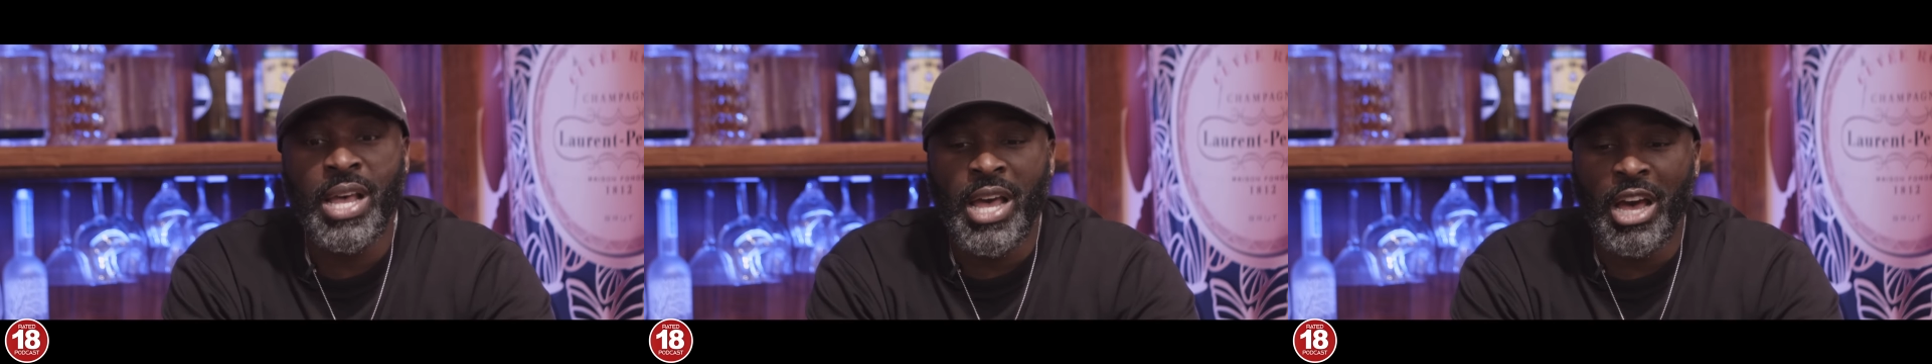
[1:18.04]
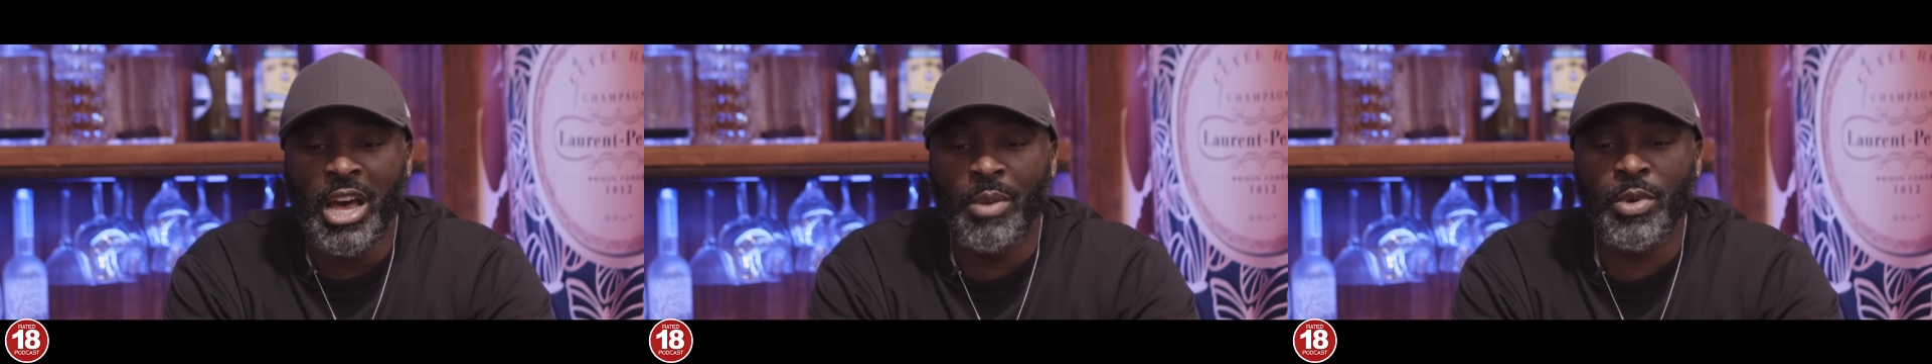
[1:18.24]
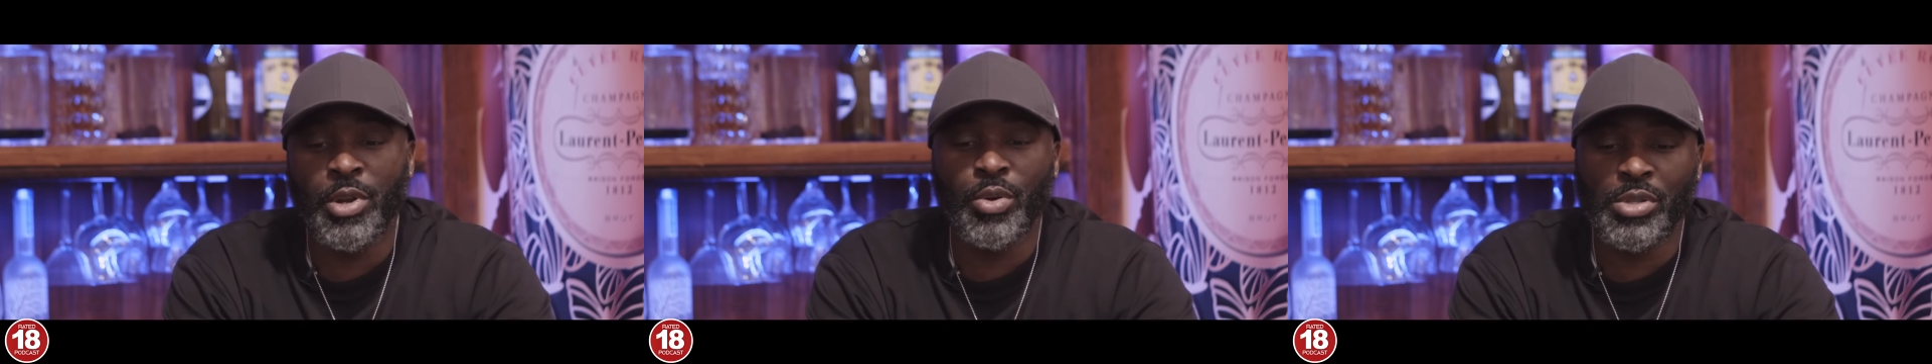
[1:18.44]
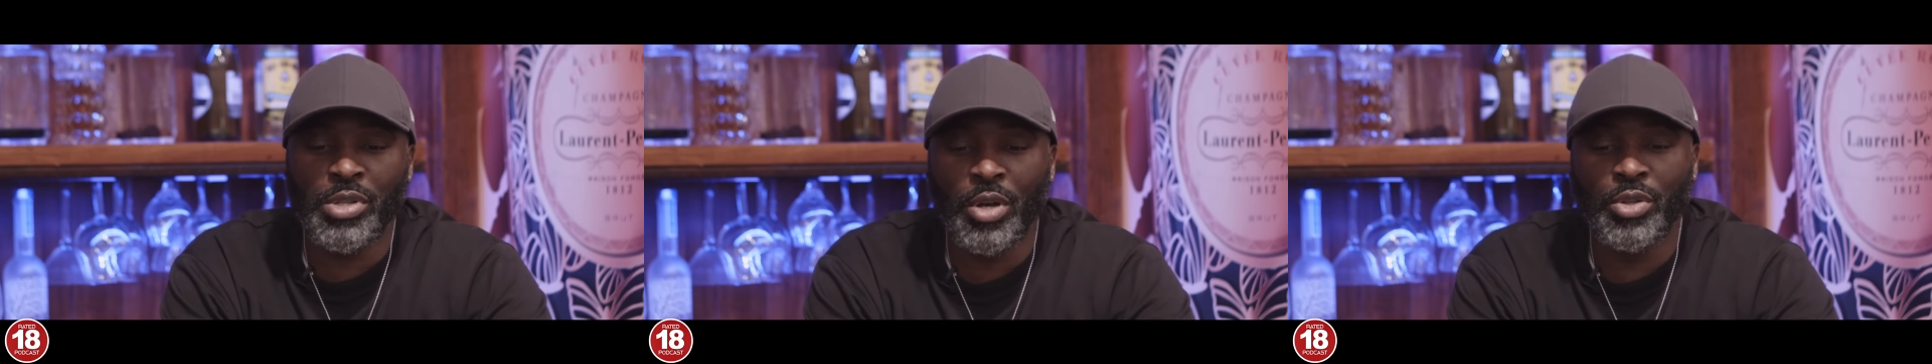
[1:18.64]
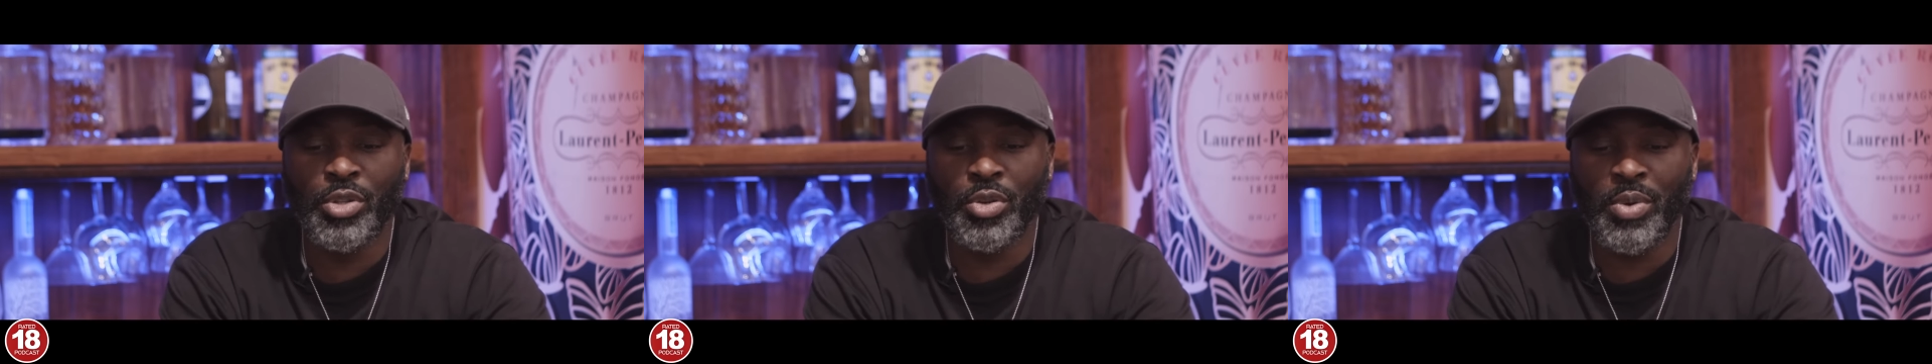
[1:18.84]
We'll
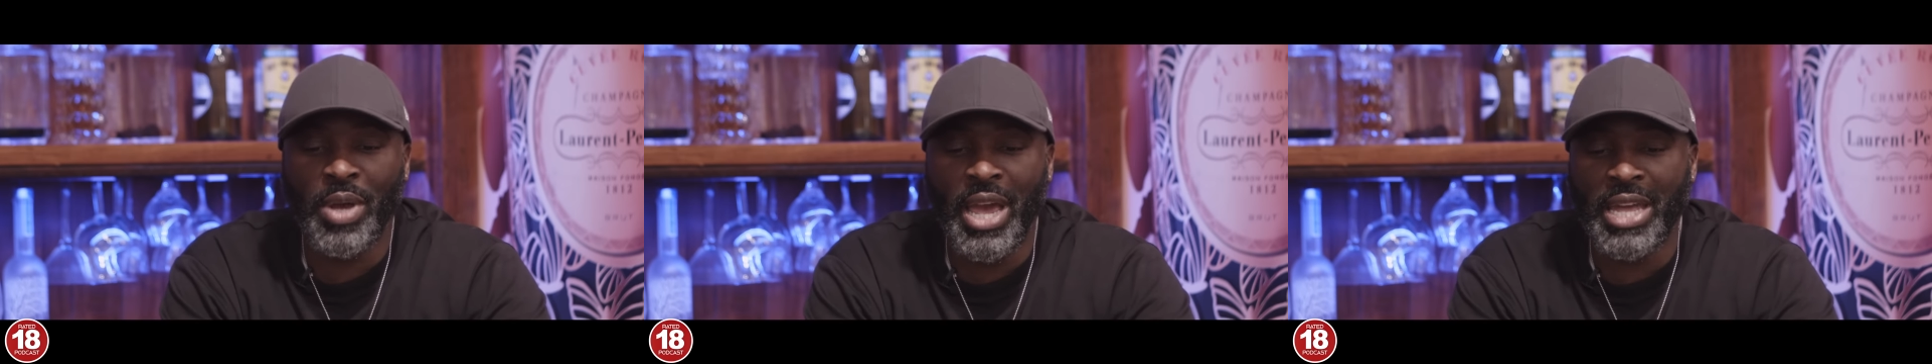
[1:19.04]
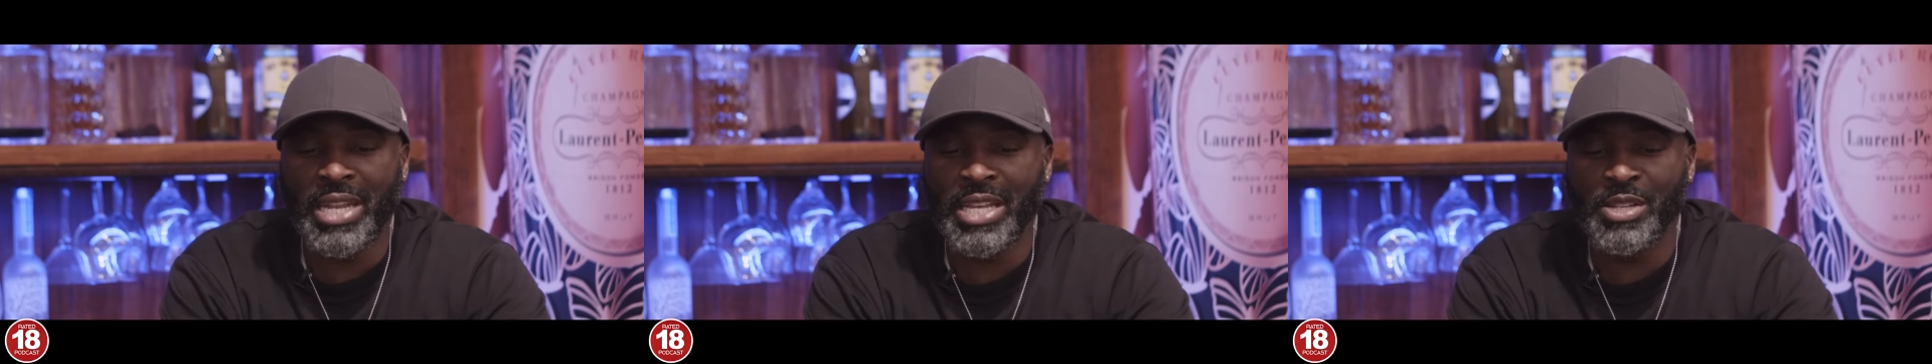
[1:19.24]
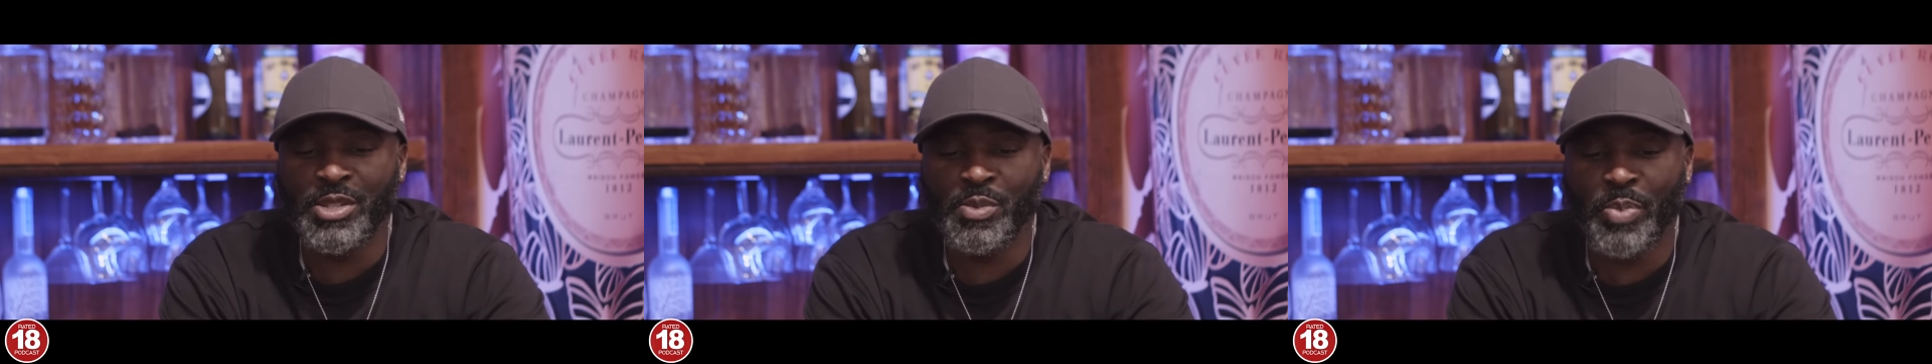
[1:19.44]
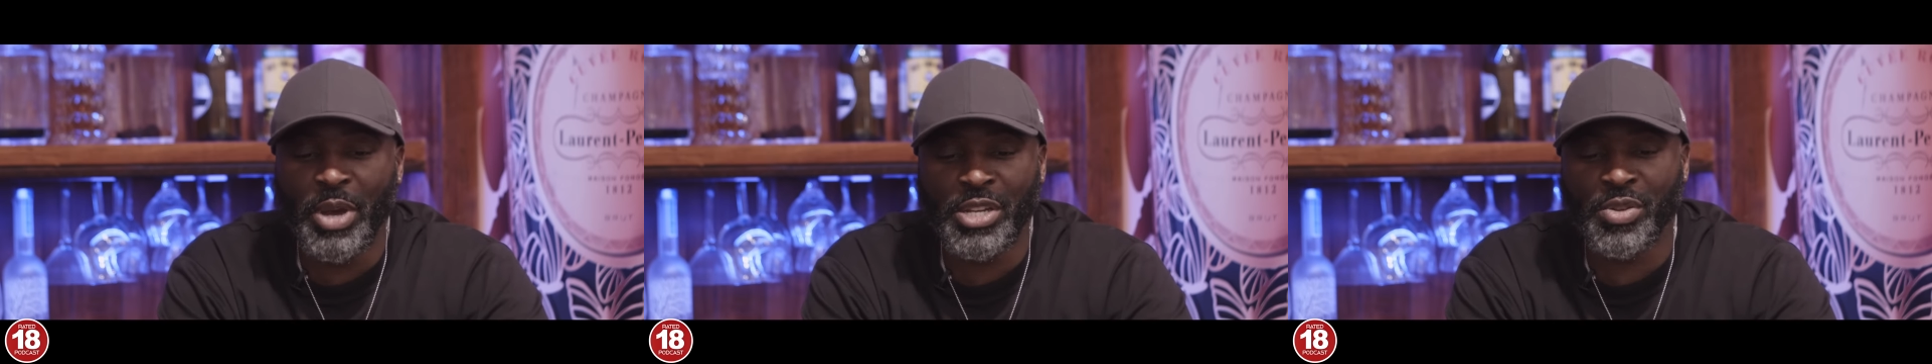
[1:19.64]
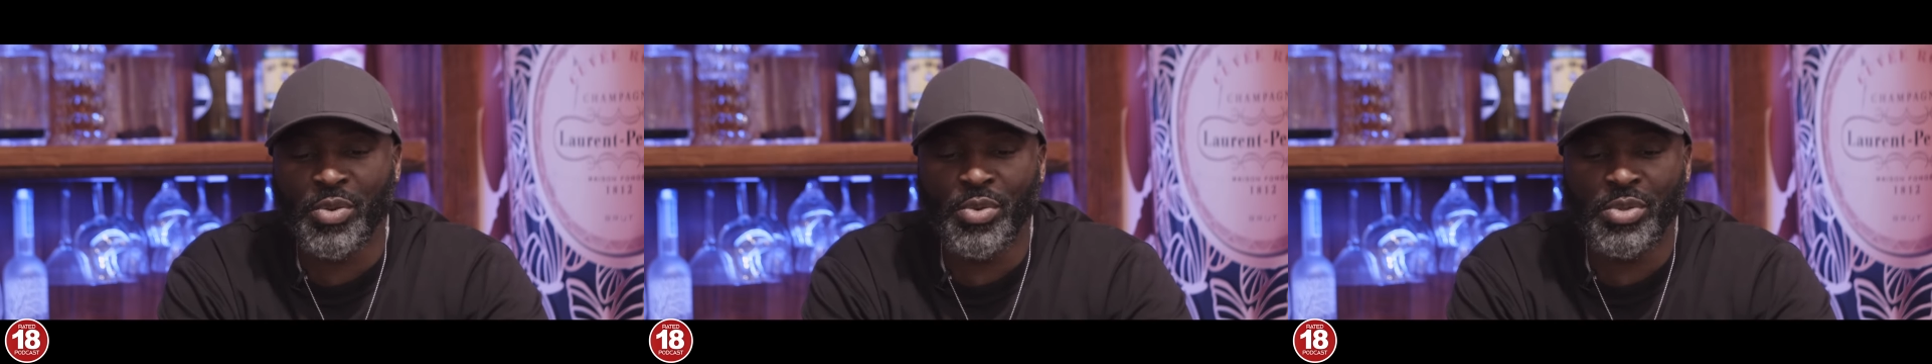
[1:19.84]
also do any
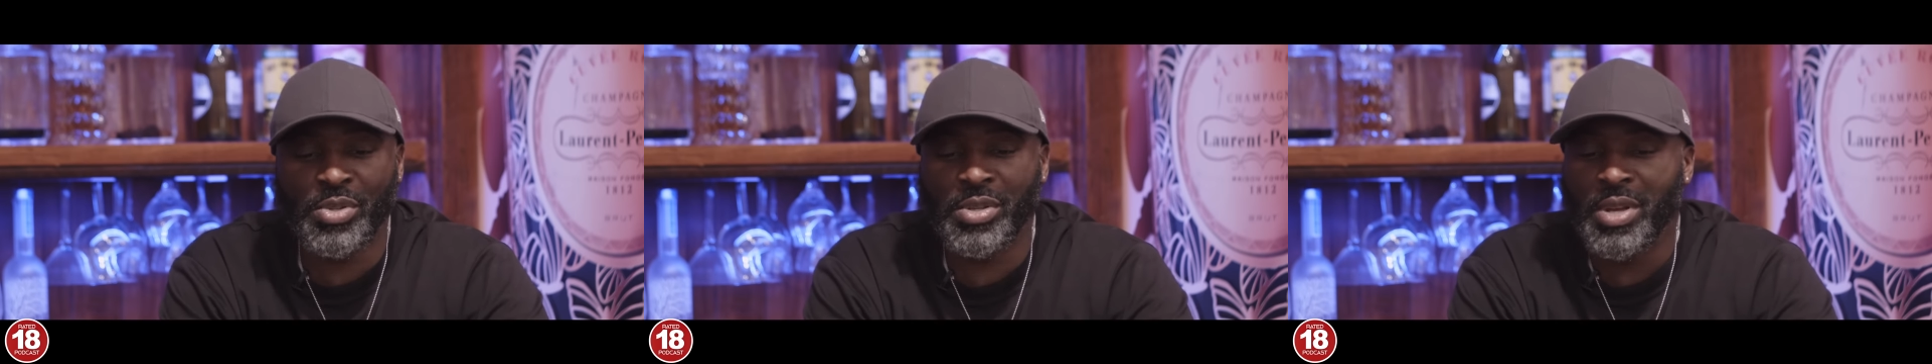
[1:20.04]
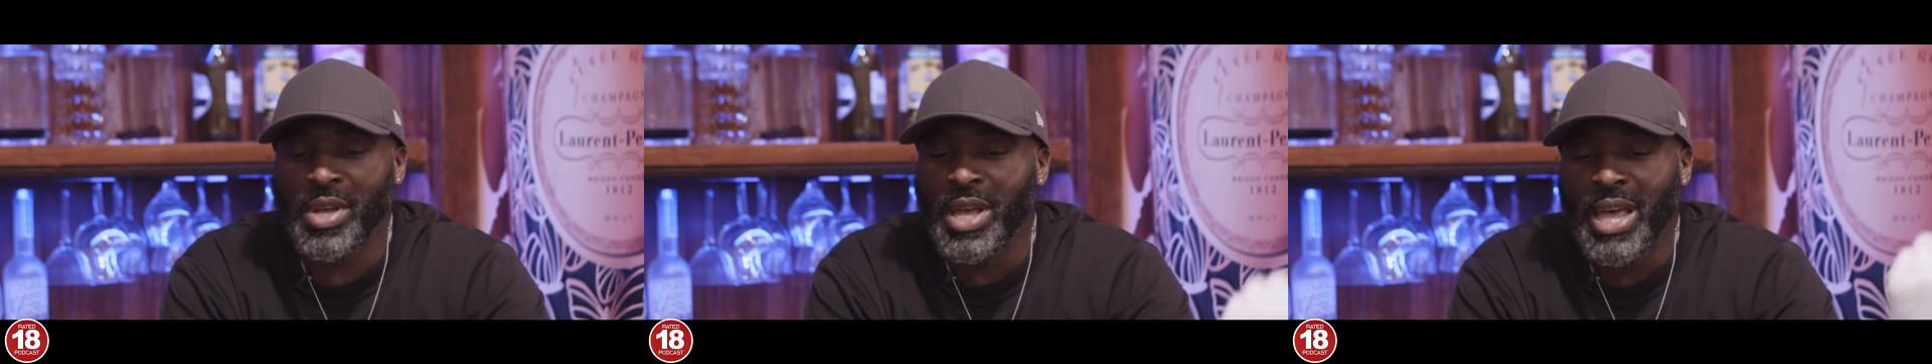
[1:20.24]
specials,